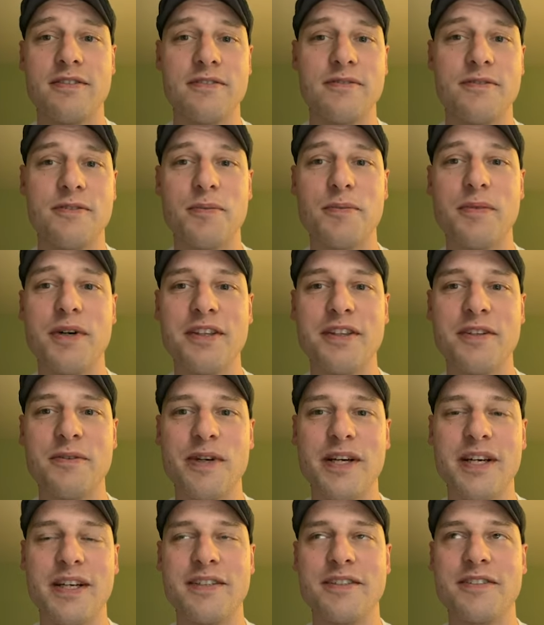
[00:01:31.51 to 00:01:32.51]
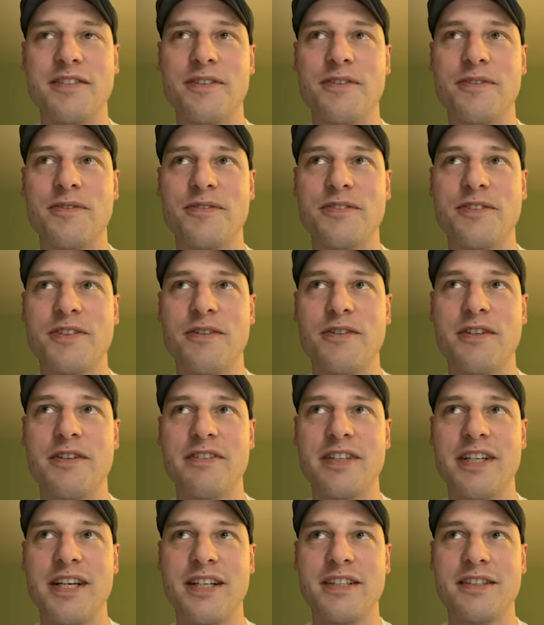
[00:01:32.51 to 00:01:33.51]
We're a month away, so don't
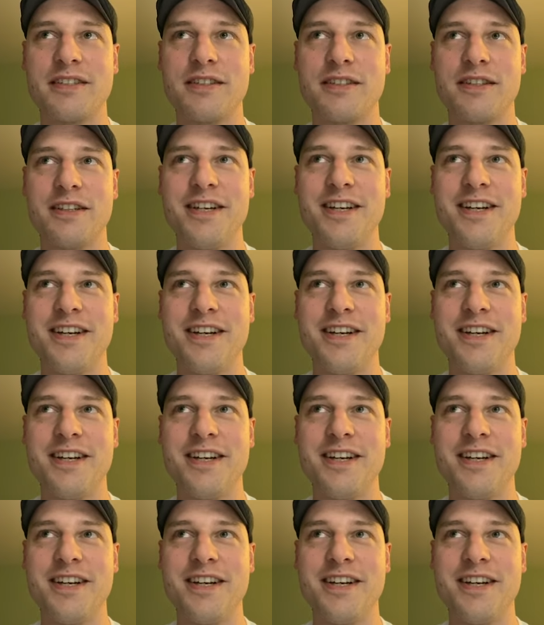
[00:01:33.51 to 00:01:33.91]
even ask.